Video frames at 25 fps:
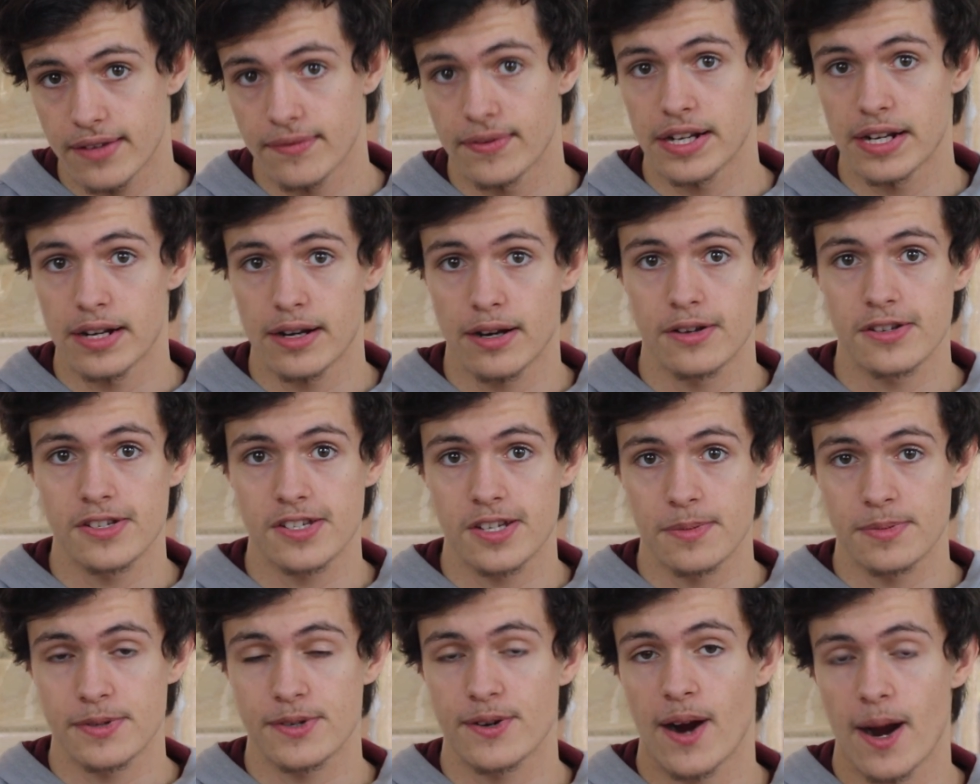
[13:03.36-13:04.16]
video and
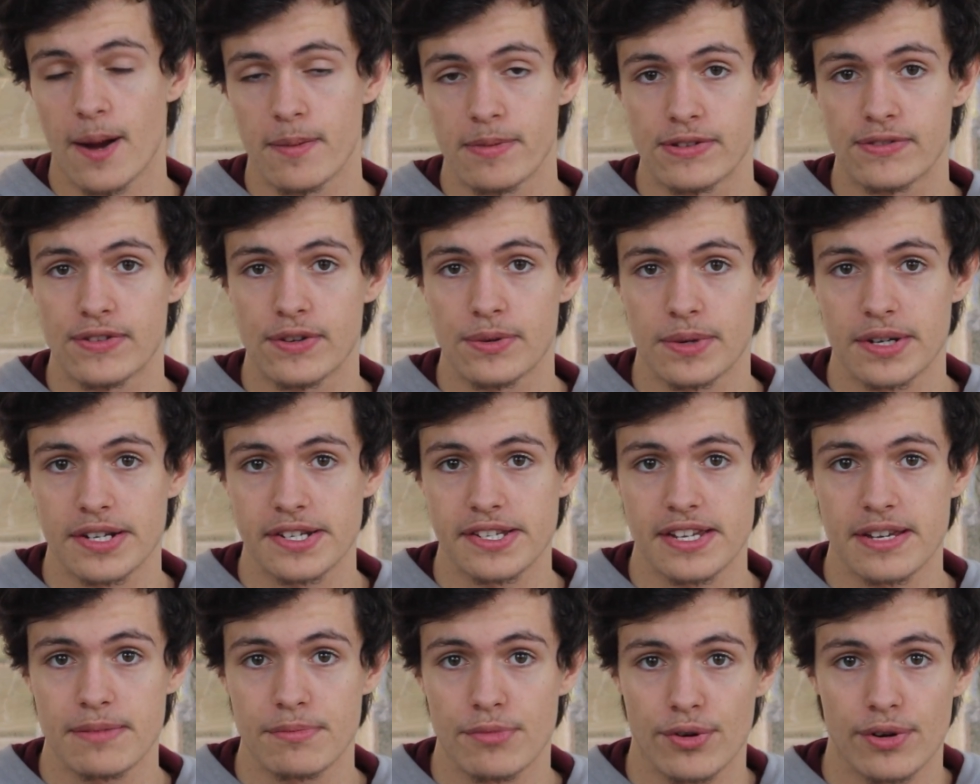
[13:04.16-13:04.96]
subscribe if you want to
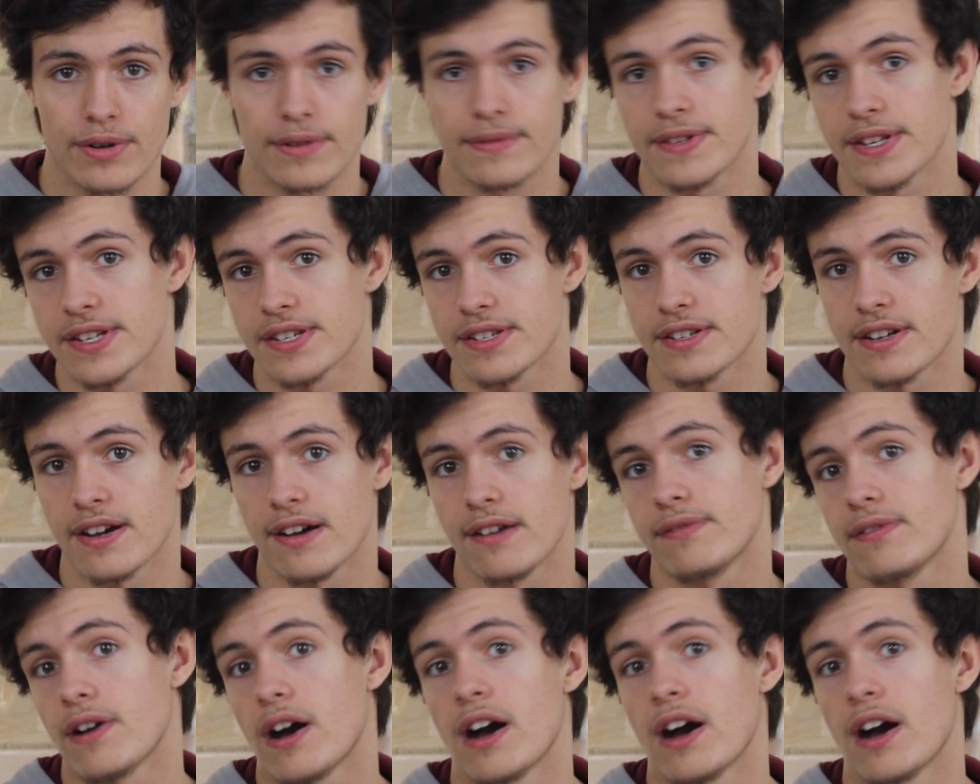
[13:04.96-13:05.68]
see more of this stuff.